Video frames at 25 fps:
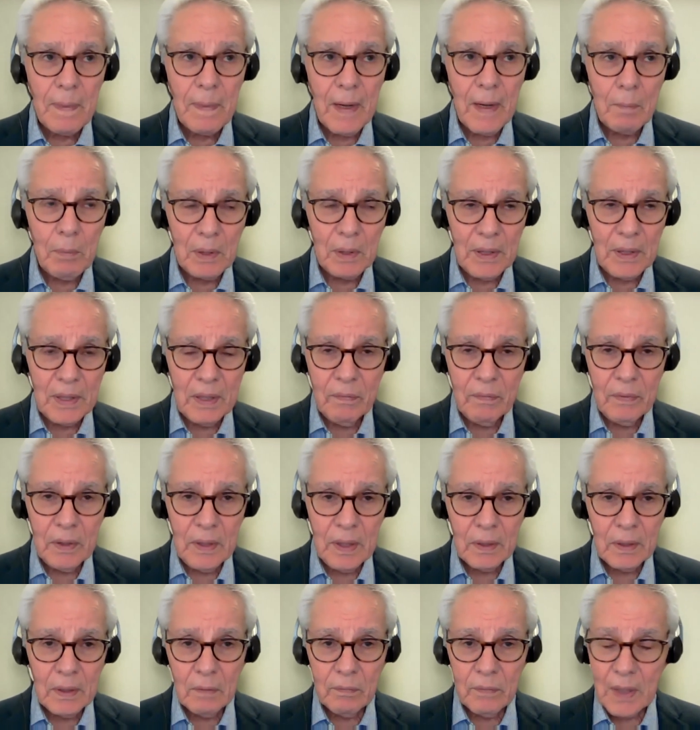I believe
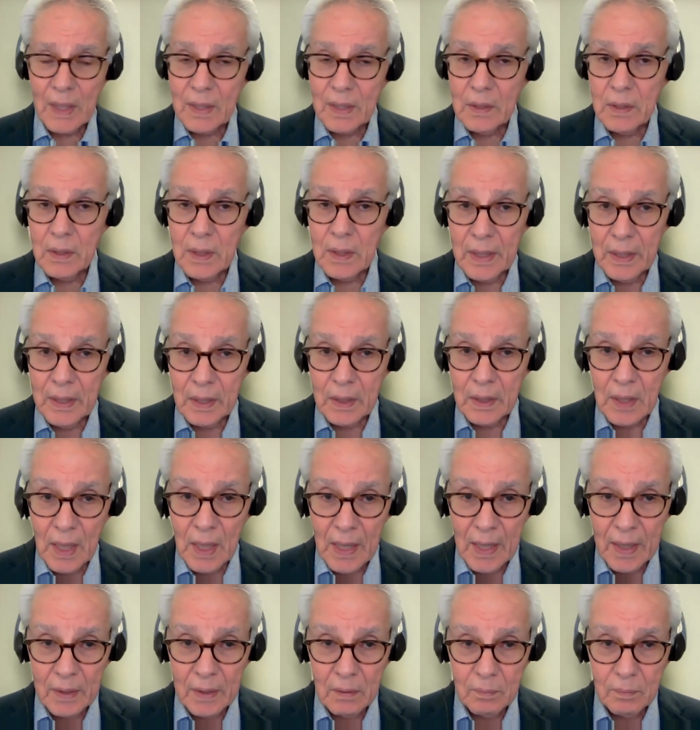the end of
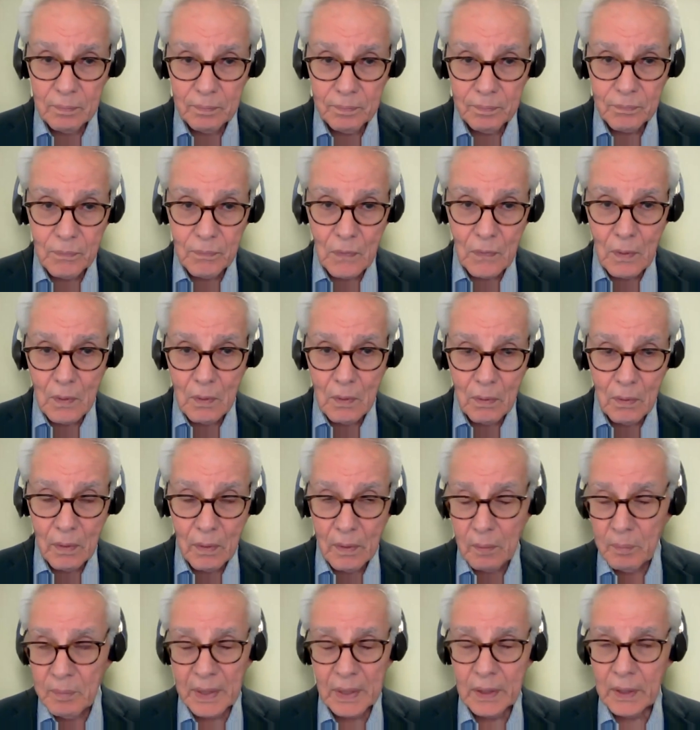1989 or
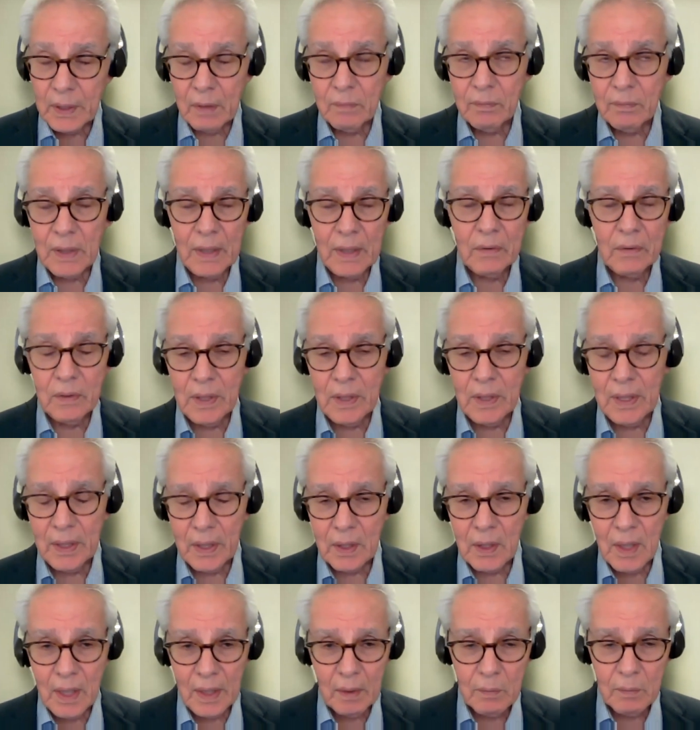the beginning of
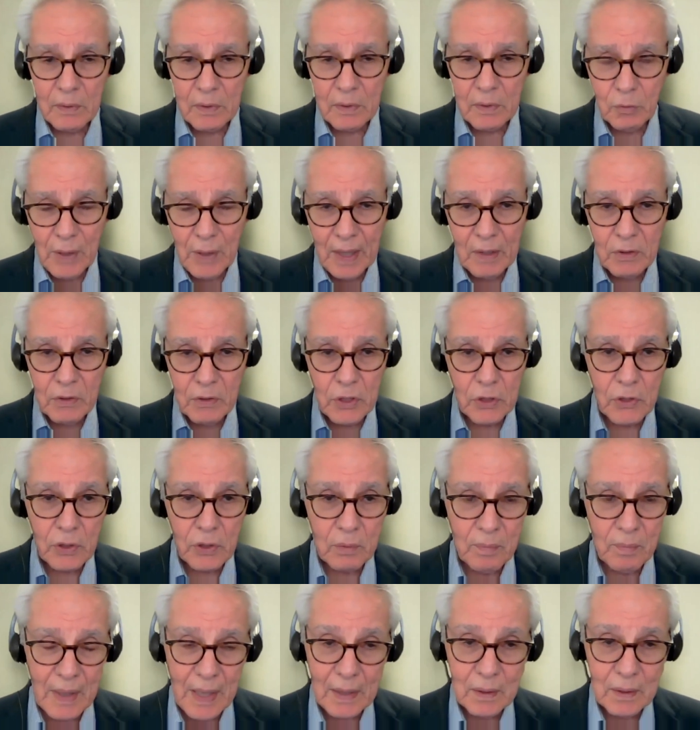1989. It was
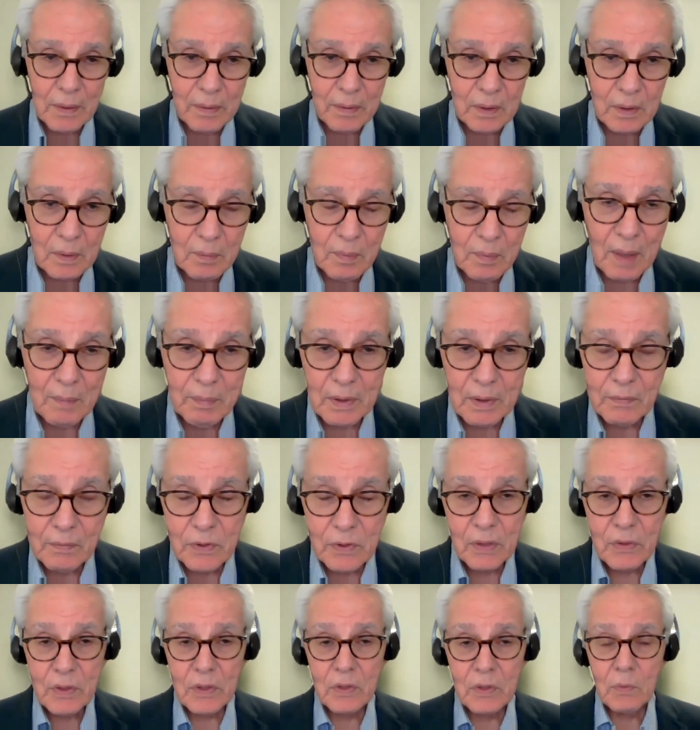transitioned back to the Department of
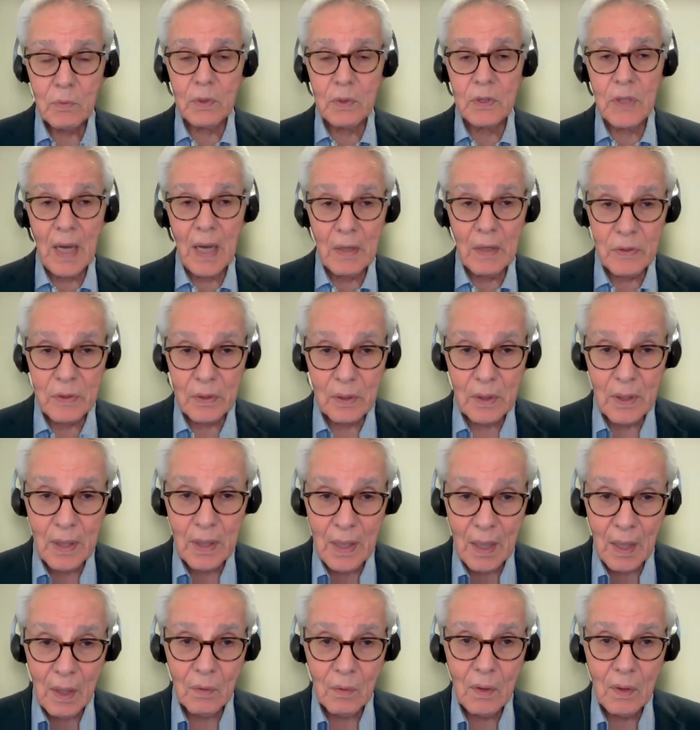Justice, which has it
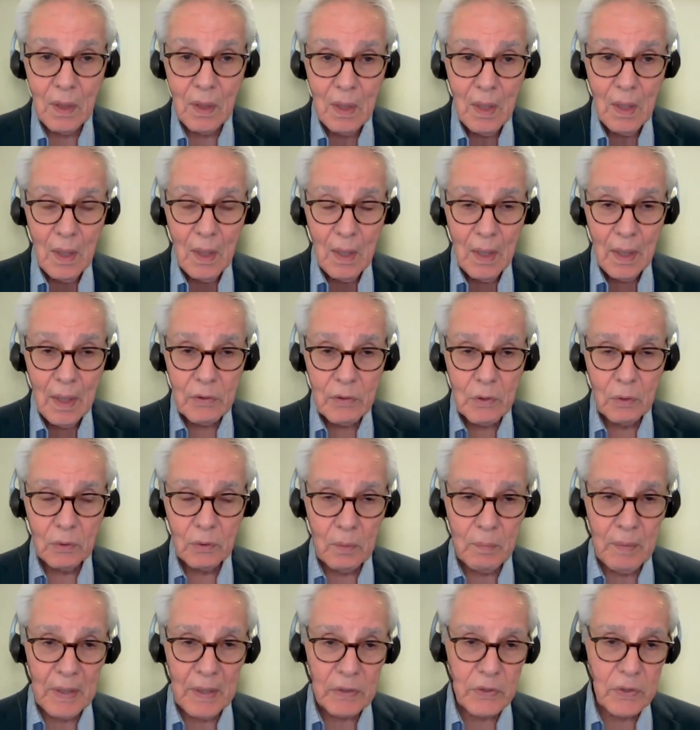now. And so
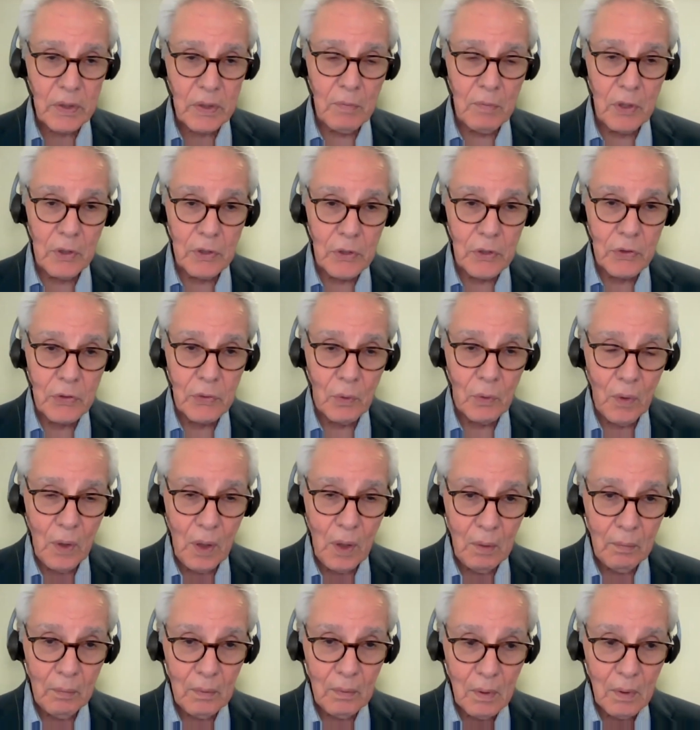domestic mergers are
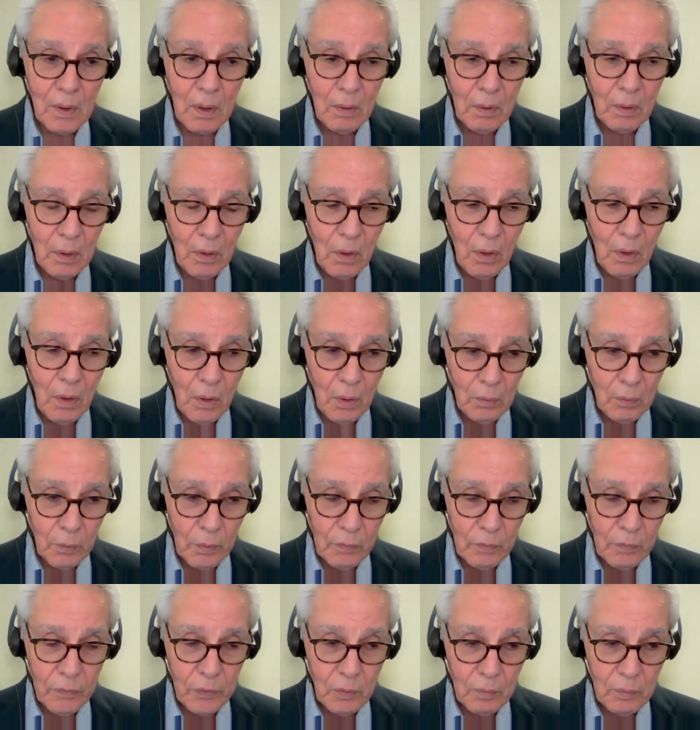all are all
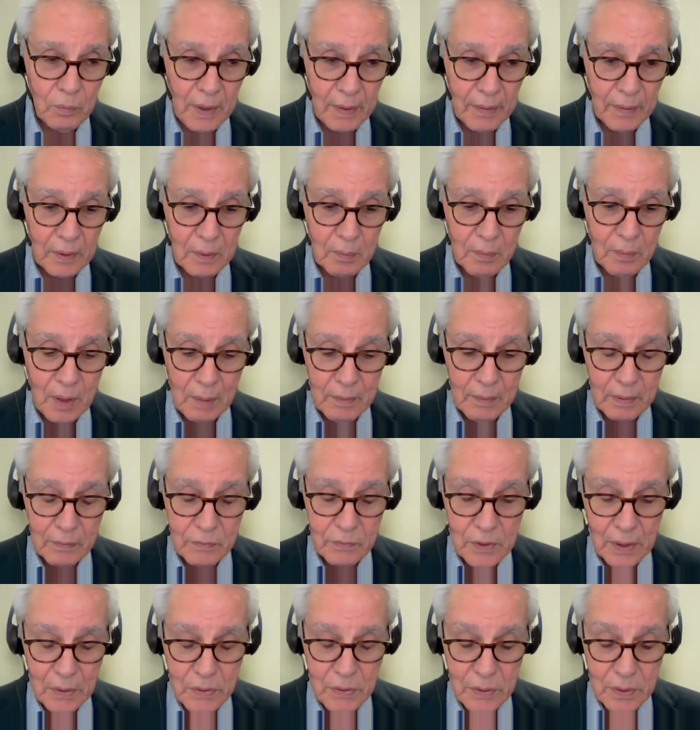reviewed by the Department of
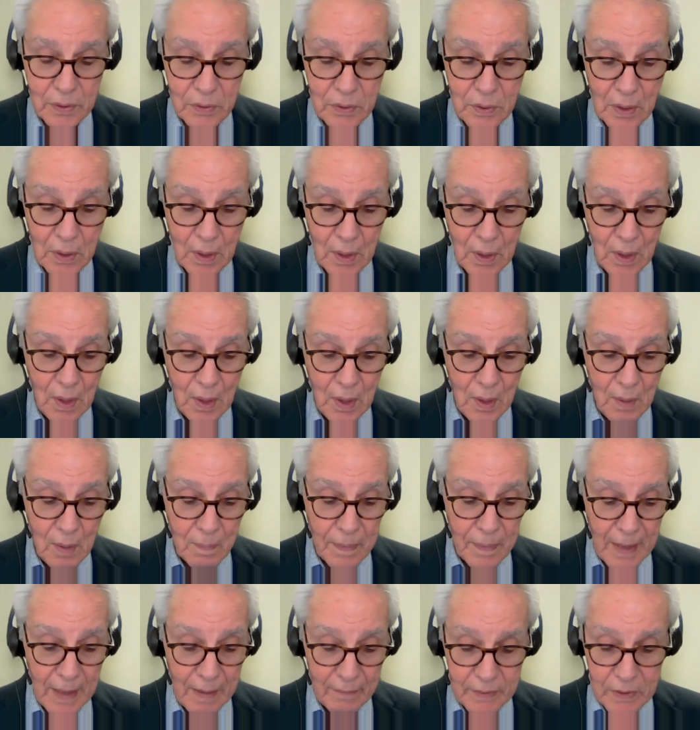Justice.
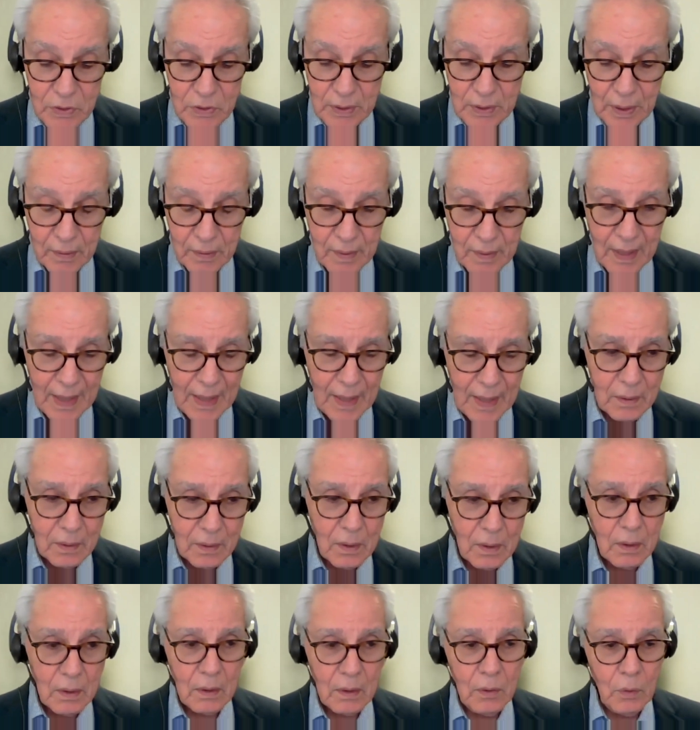Having said that,
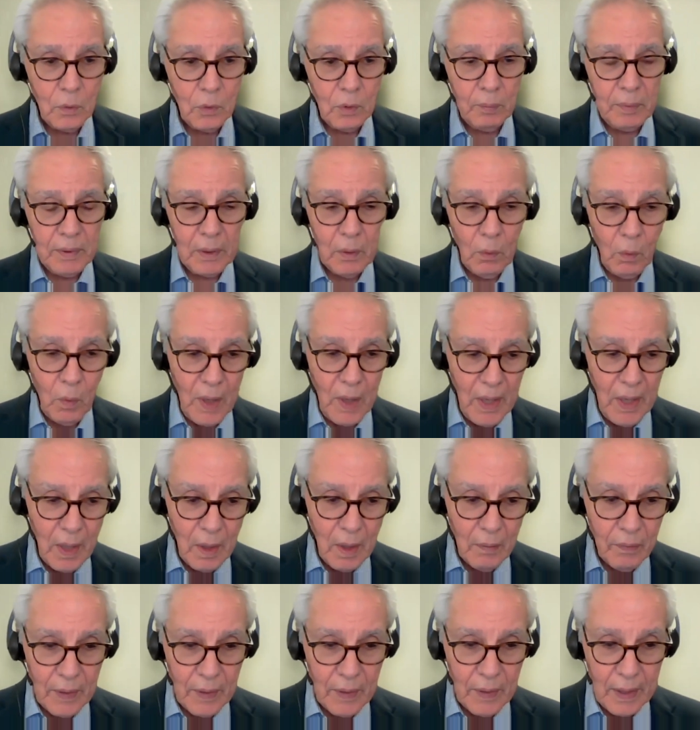you will be
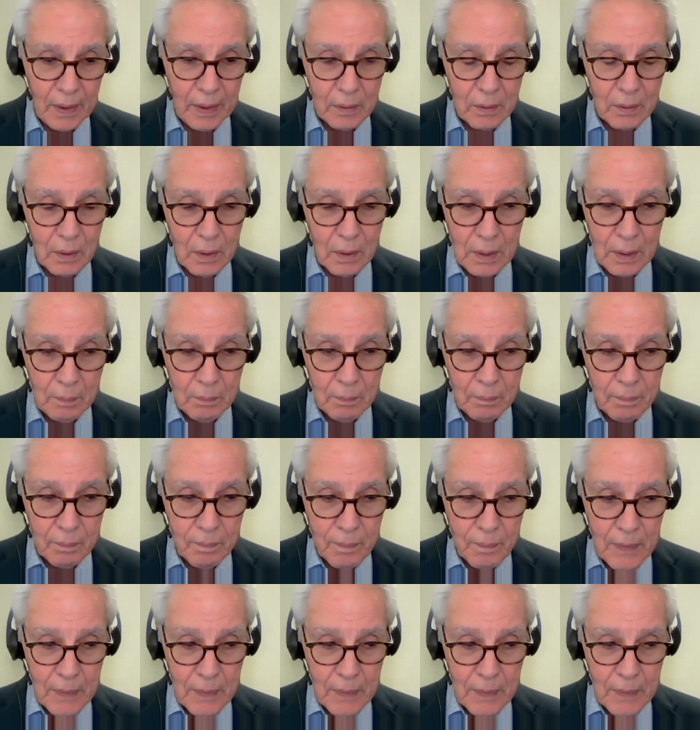aware that um,